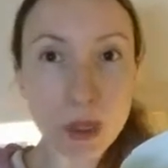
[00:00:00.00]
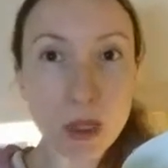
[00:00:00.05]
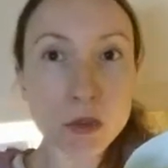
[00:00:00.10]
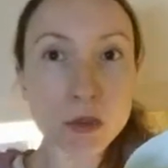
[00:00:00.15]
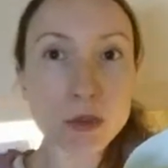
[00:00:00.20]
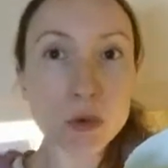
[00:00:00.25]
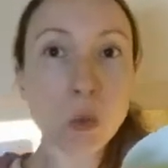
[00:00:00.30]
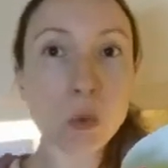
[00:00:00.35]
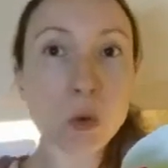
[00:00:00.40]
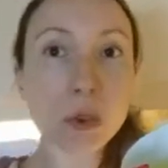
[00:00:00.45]

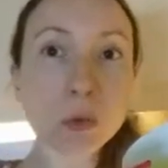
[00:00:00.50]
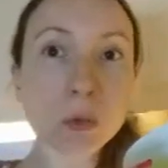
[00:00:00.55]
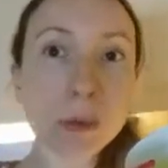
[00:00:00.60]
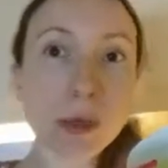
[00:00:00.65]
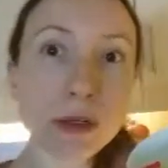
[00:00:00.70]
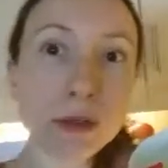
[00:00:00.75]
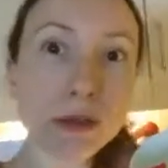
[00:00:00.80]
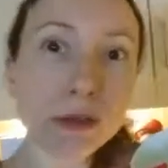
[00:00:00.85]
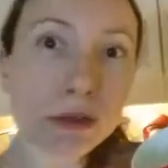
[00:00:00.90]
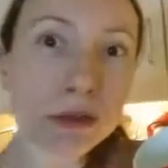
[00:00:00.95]
So what we
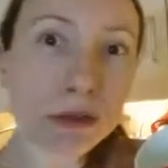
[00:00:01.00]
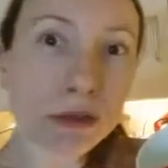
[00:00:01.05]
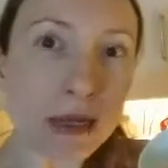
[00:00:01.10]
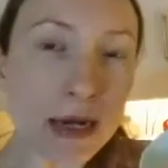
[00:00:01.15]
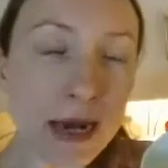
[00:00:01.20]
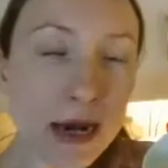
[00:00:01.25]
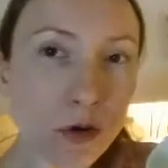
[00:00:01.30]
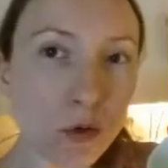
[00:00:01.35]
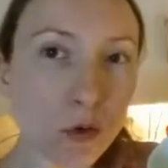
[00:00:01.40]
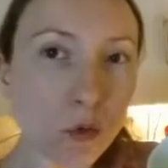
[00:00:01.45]
are going to do
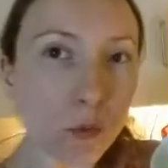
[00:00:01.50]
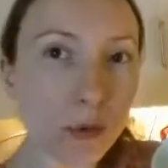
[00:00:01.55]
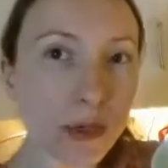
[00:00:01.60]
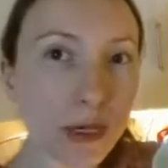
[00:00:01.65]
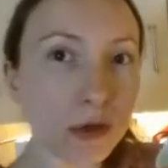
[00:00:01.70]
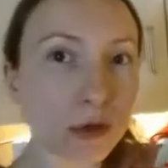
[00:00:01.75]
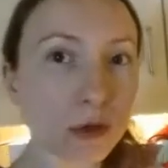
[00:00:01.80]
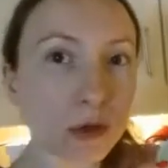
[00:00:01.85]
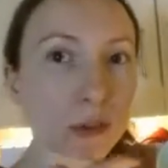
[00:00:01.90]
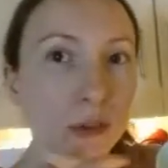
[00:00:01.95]
now, we are
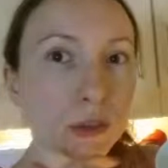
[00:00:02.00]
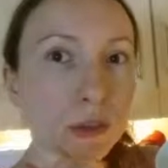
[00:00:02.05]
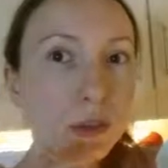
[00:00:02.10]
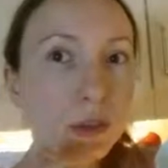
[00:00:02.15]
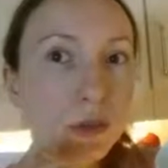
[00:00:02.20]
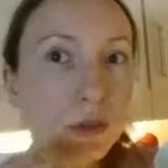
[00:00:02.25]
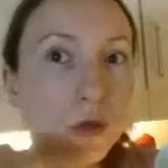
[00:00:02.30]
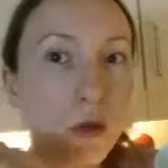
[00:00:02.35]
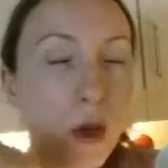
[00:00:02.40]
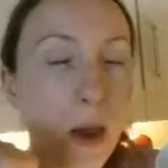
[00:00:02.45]
going
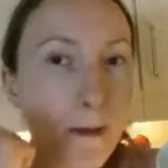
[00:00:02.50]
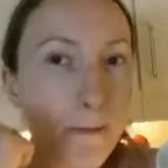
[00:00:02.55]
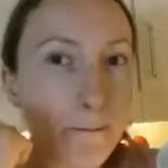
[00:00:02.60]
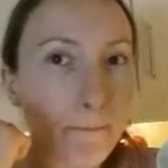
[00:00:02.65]
to